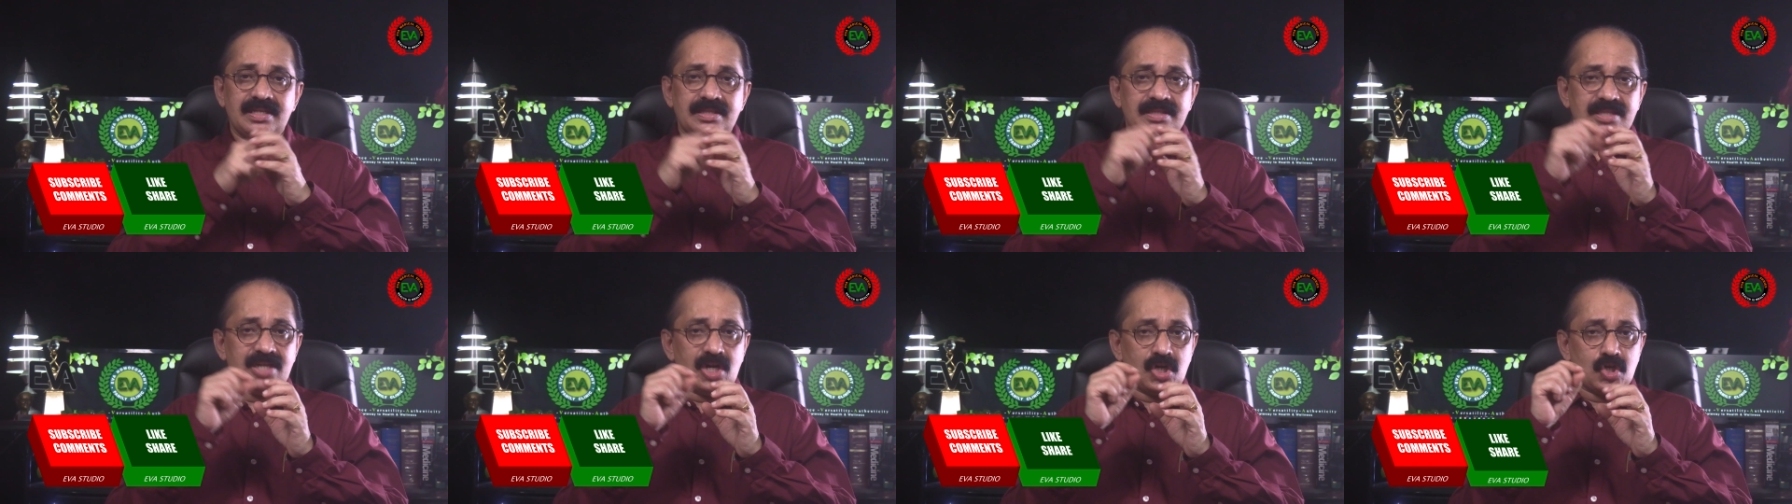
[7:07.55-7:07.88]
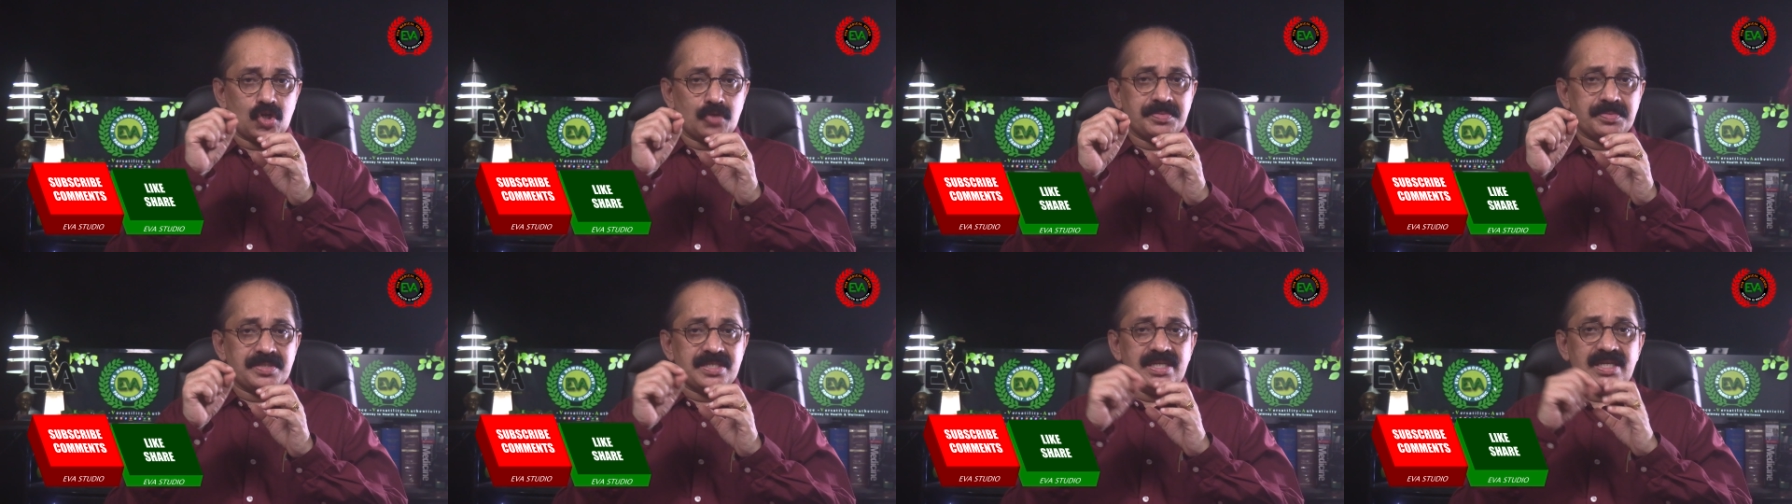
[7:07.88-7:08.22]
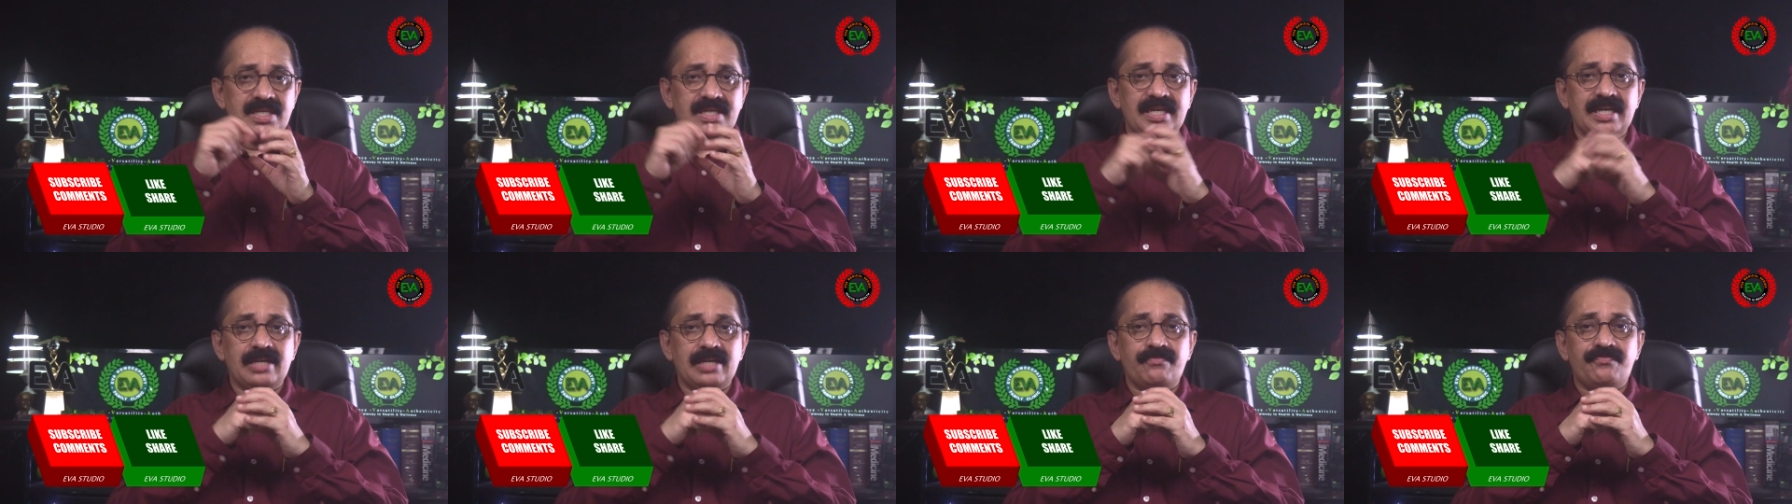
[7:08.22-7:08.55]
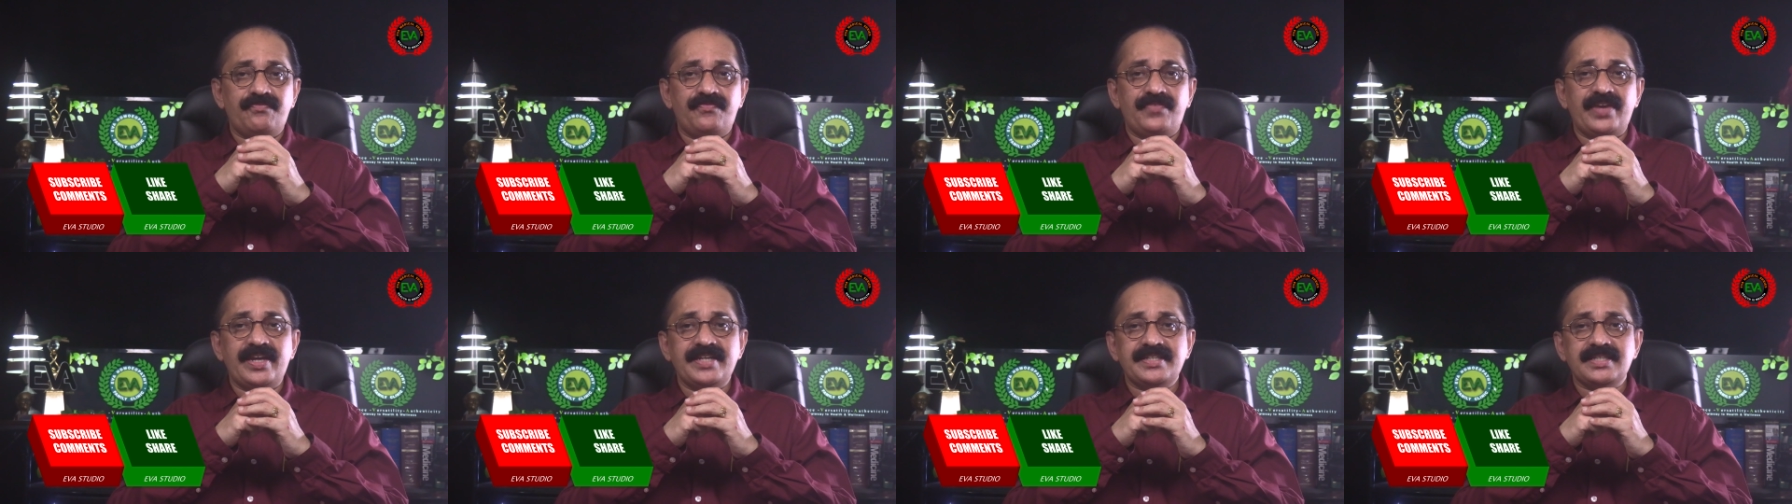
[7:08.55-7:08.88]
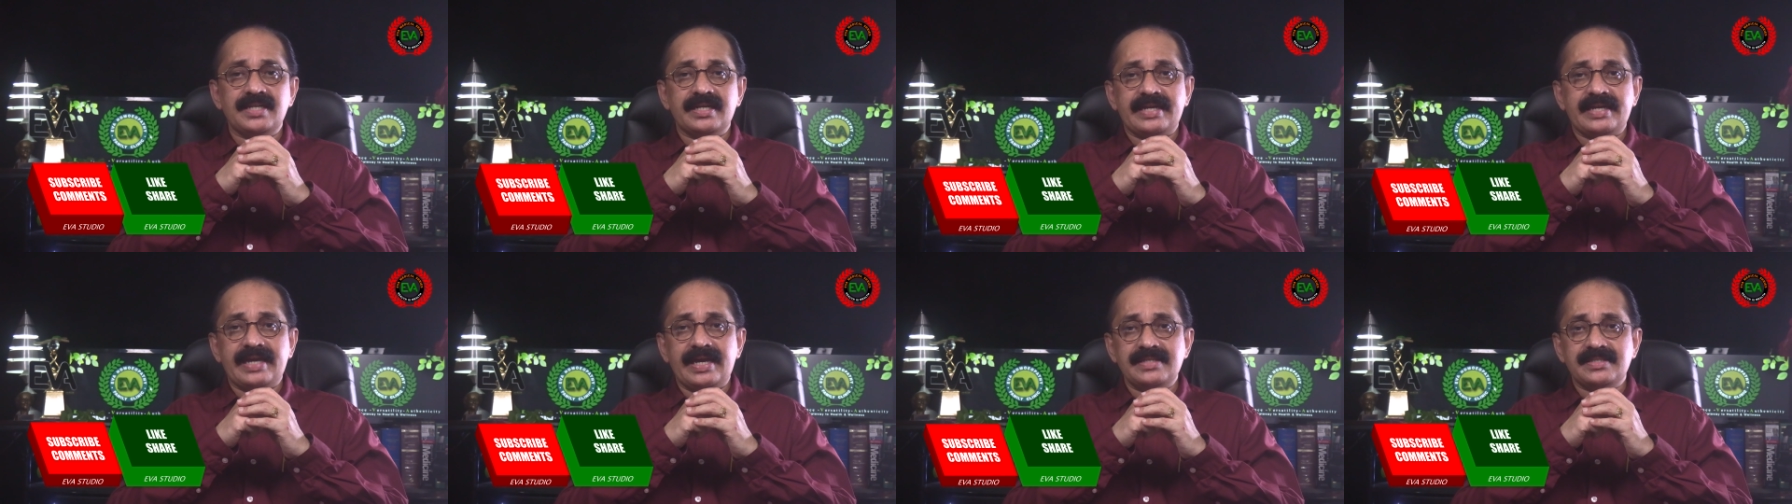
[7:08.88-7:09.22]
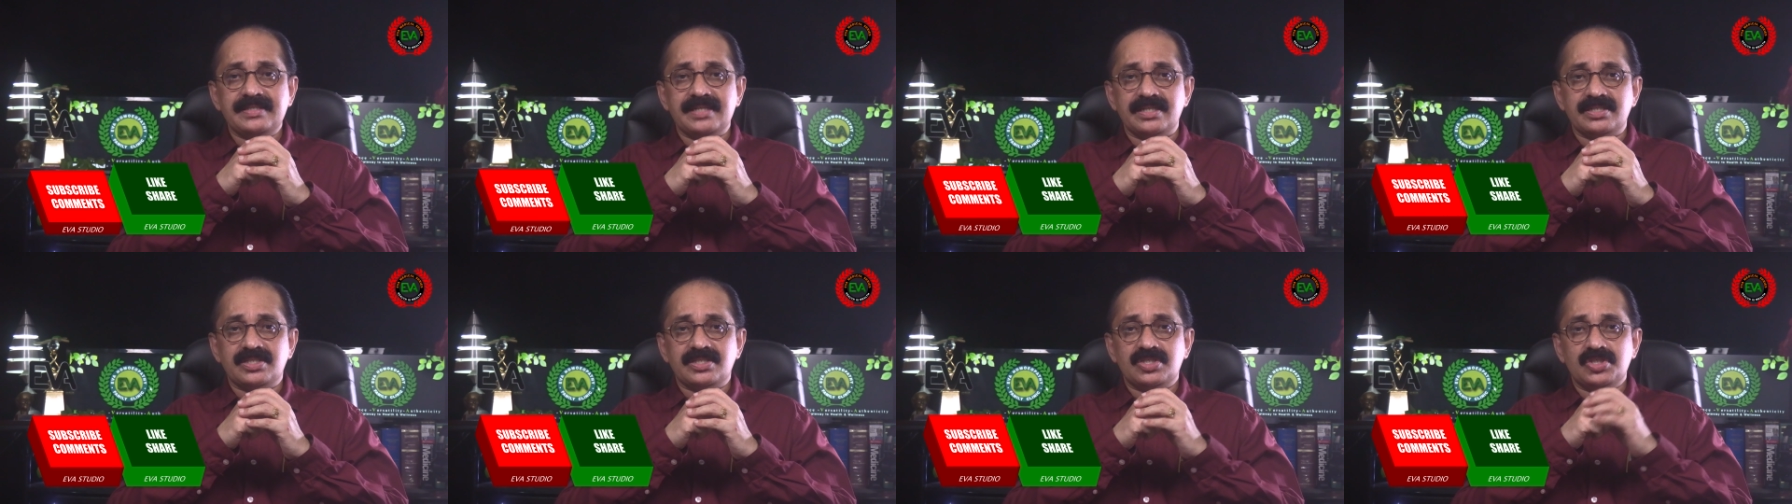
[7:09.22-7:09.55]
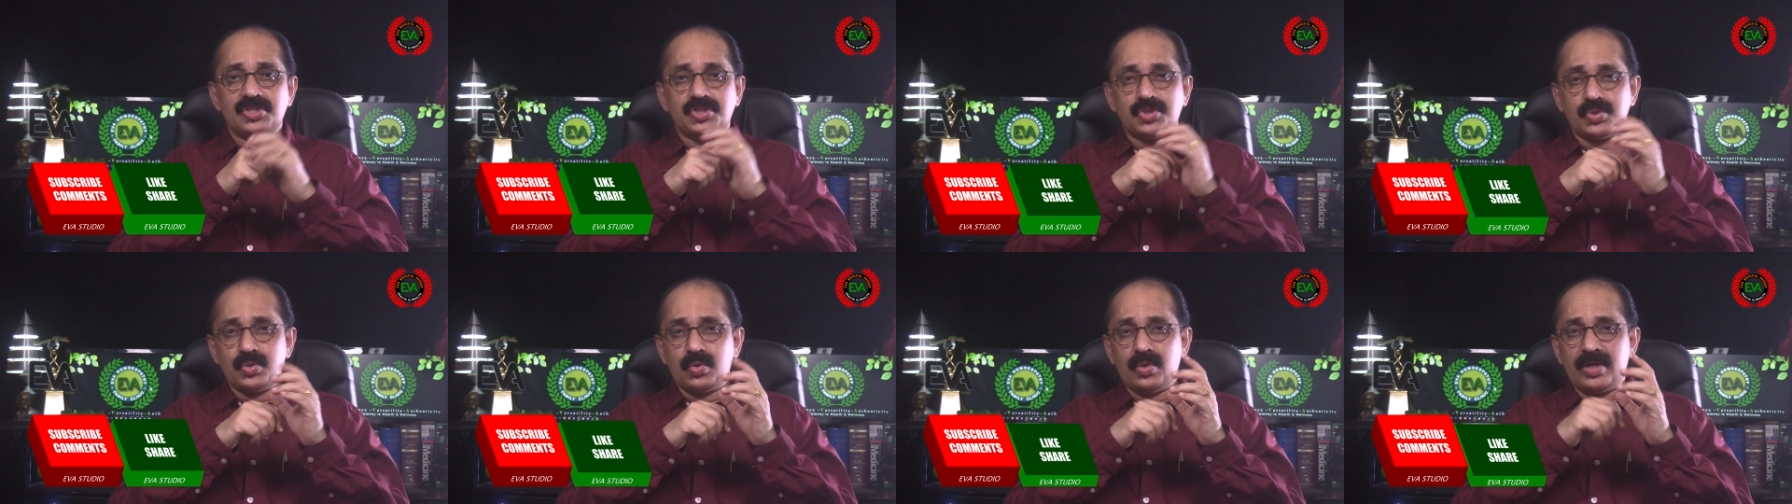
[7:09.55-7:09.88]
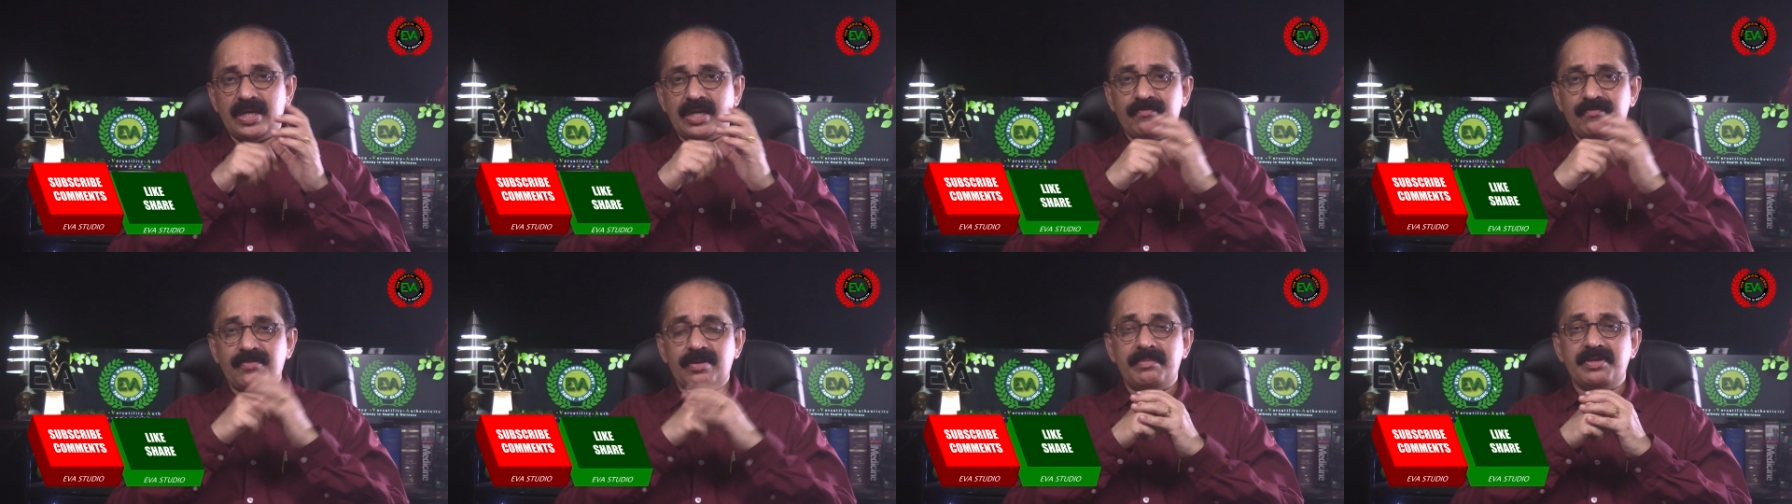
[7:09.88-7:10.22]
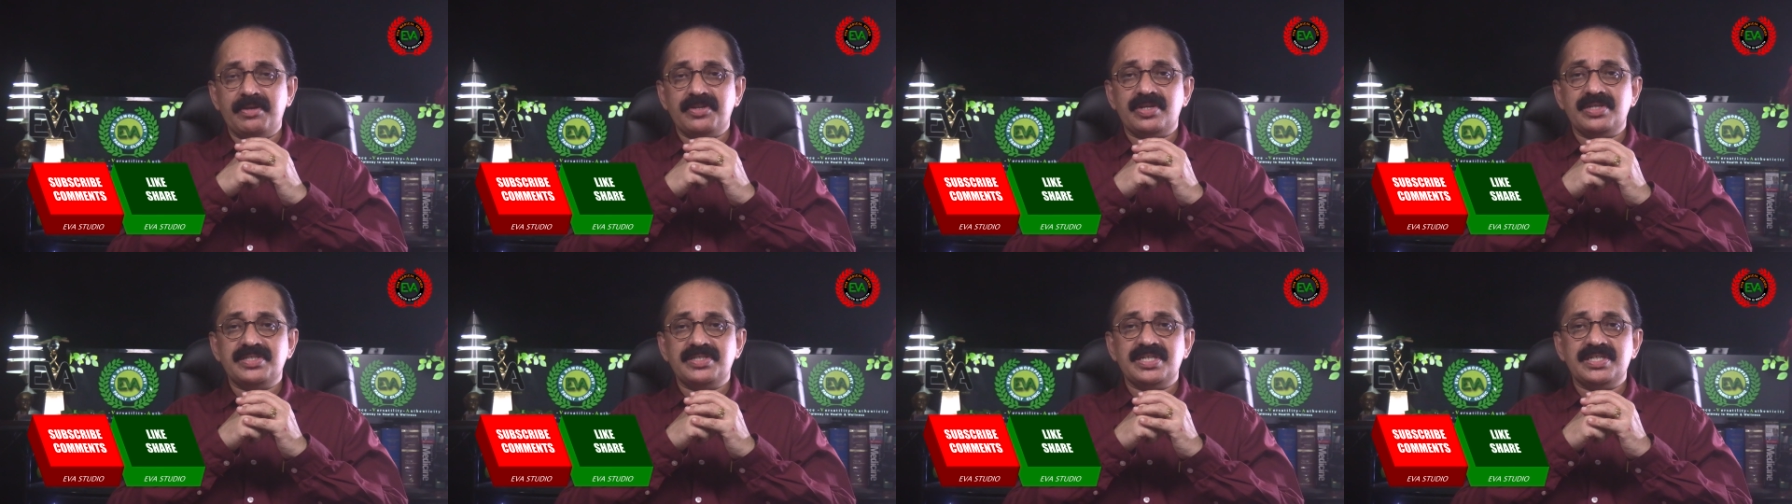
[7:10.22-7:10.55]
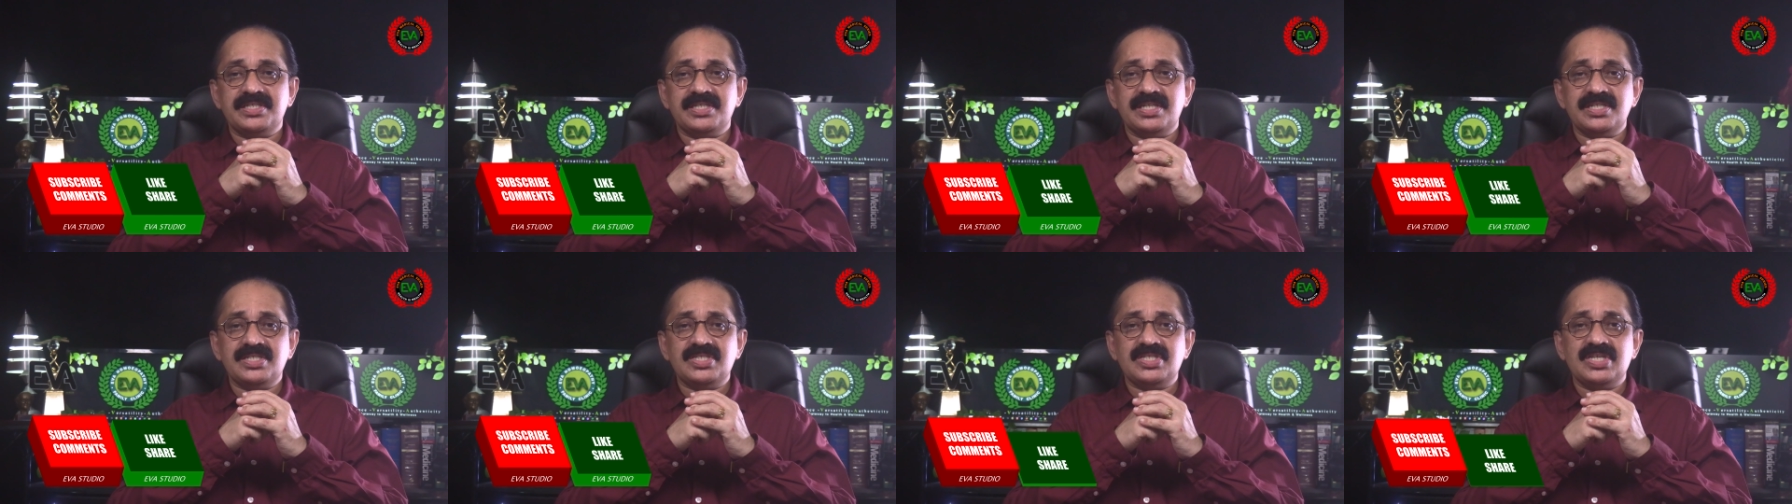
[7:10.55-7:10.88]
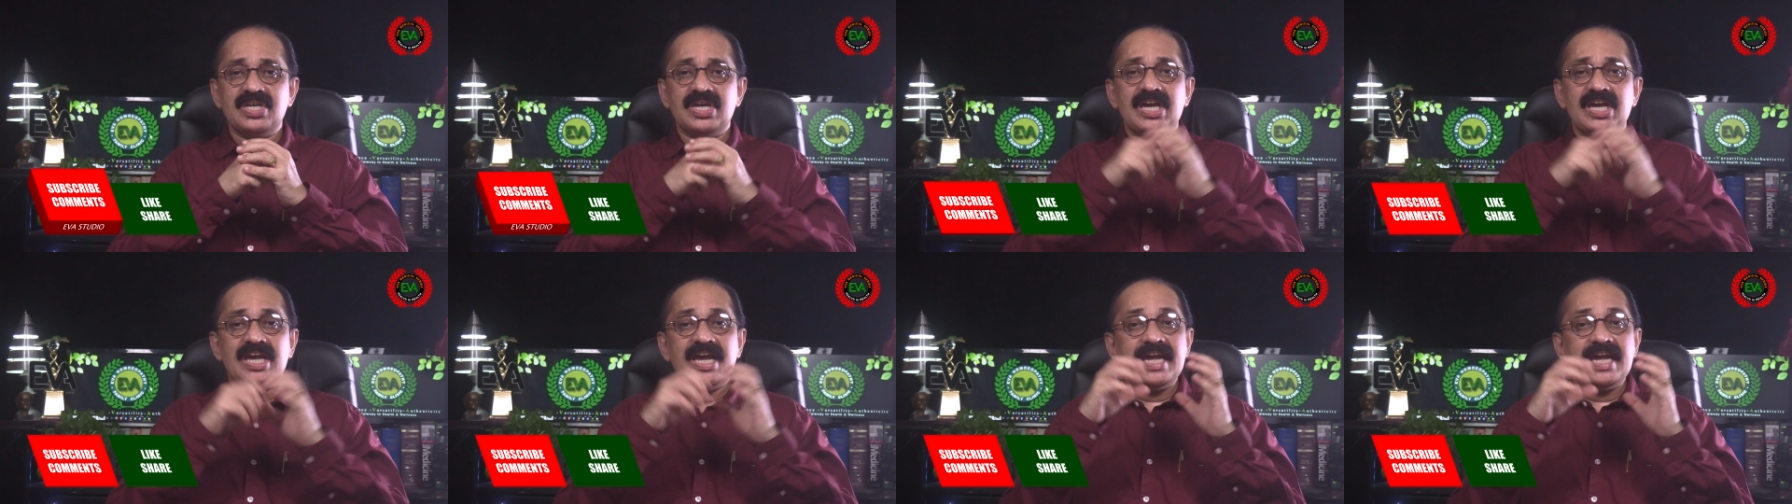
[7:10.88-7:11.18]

The autopsy in fatal cases show inflammatory changes